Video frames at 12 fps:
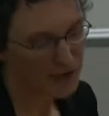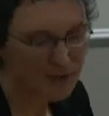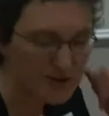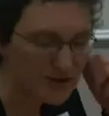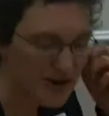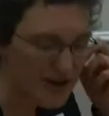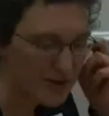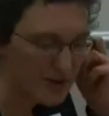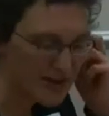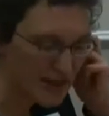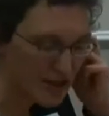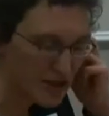there was a
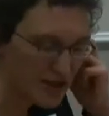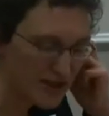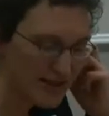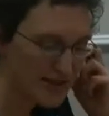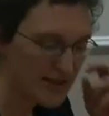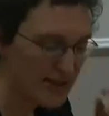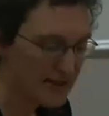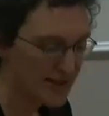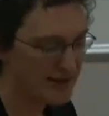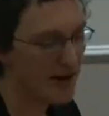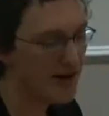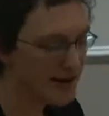recommendation that
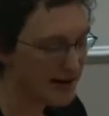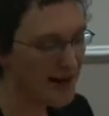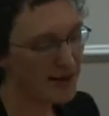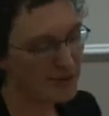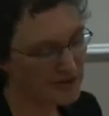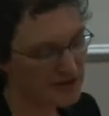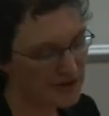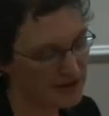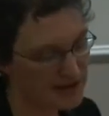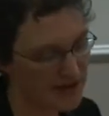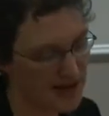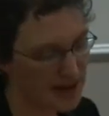design
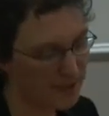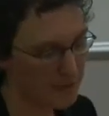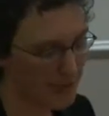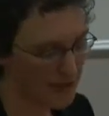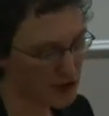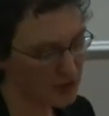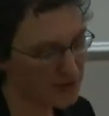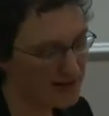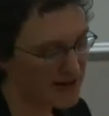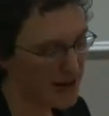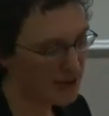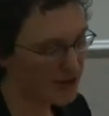councils should be
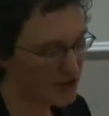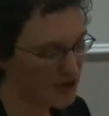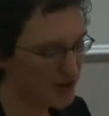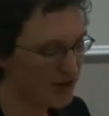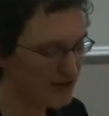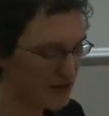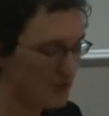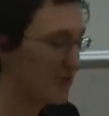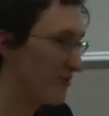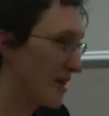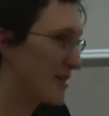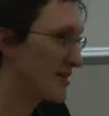established to give some
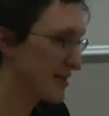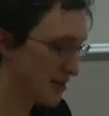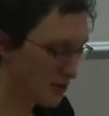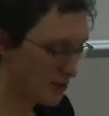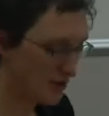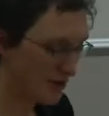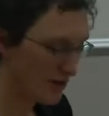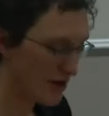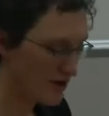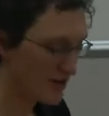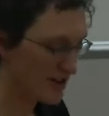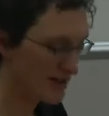advice to local
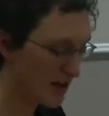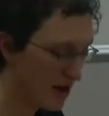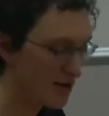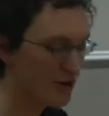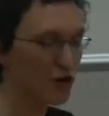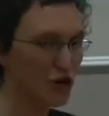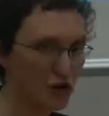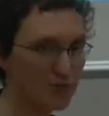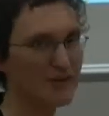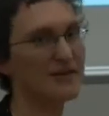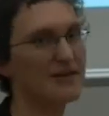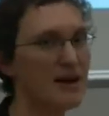authorities on urban
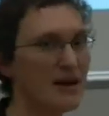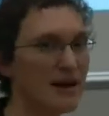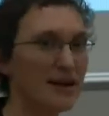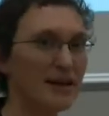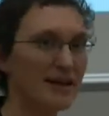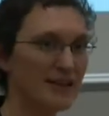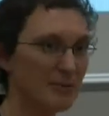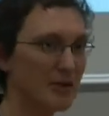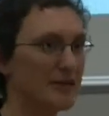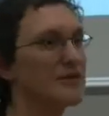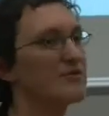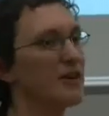design and the
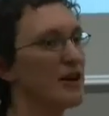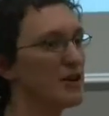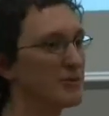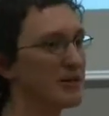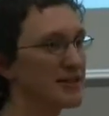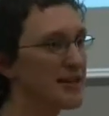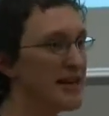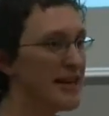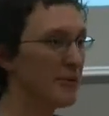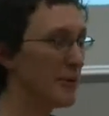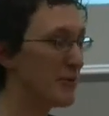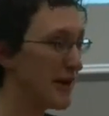built environment.
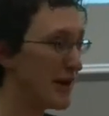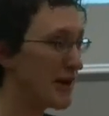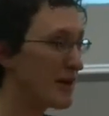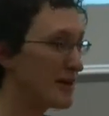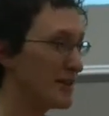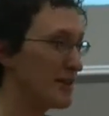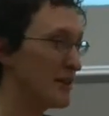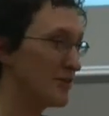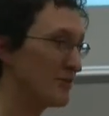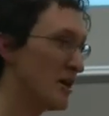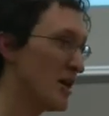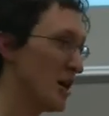Maybe that idea
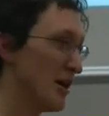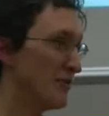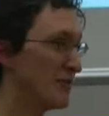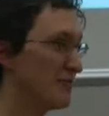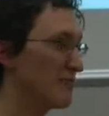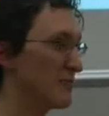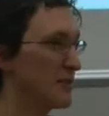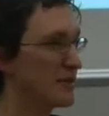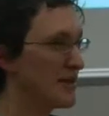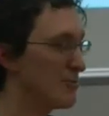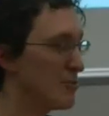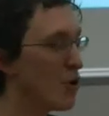of
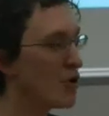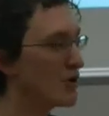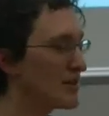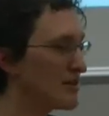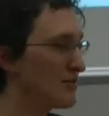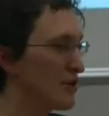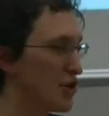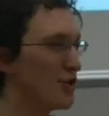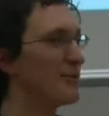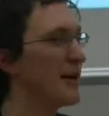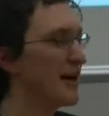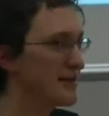the importance of the
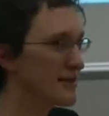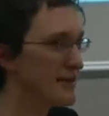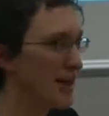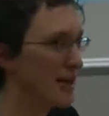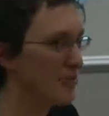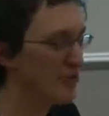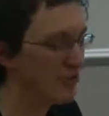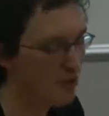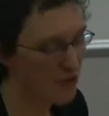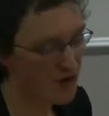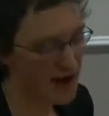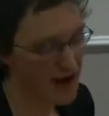urban landscape for